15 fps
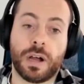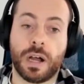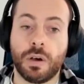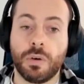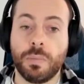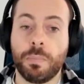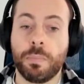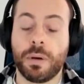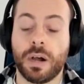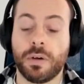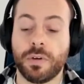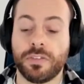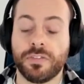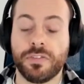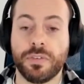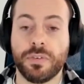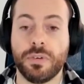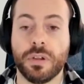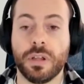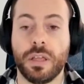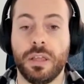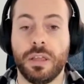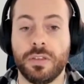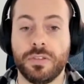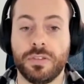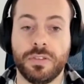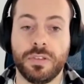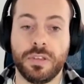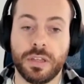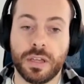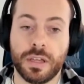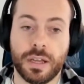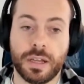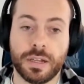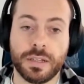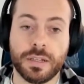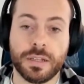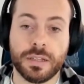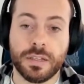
of how powerful is the